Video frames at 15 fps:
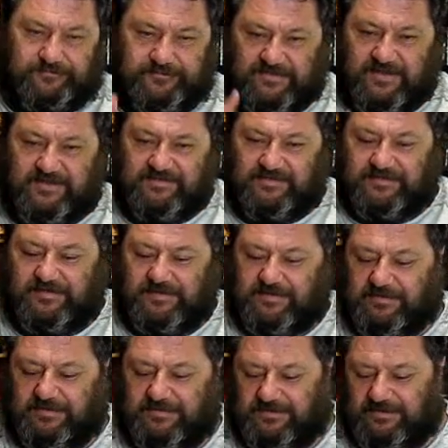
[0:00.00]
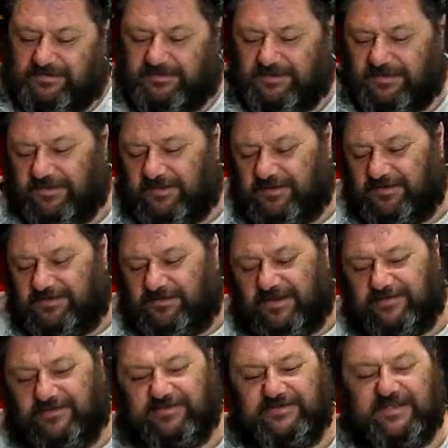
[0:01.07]
Doesn't
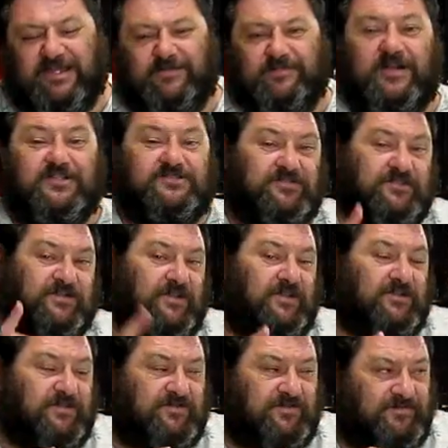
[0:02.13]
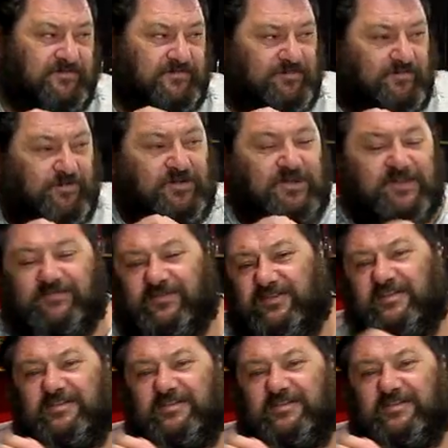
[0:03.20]
doesn't take much, and, there's not anything that,